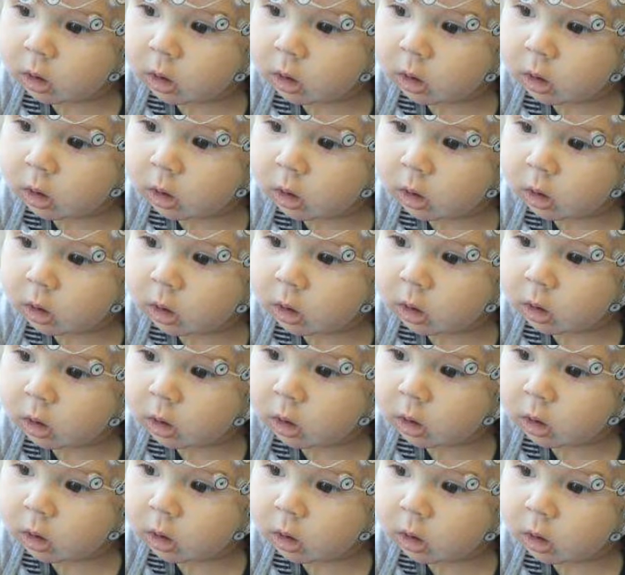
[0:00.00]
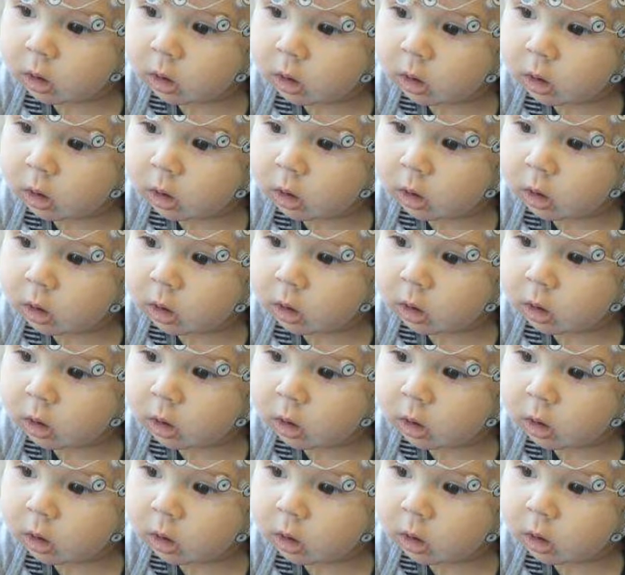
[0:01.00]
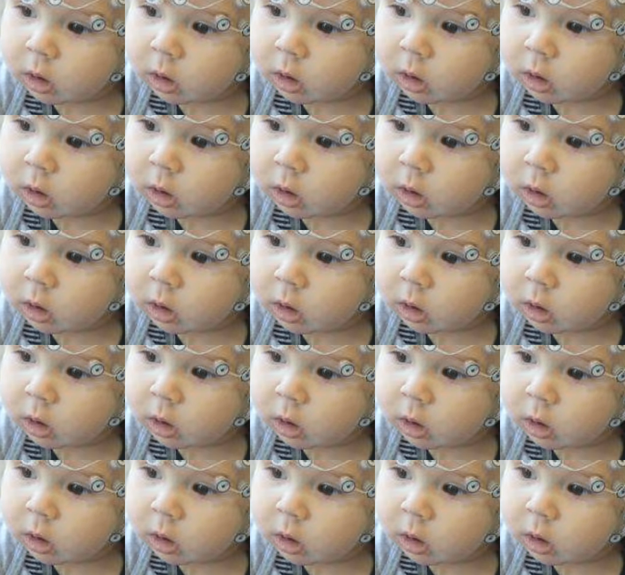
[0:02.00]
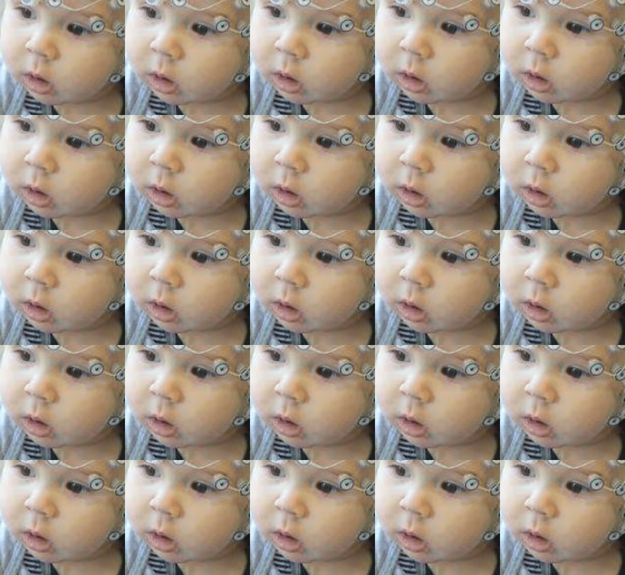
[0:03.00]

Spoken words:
No one is speaking in this clip.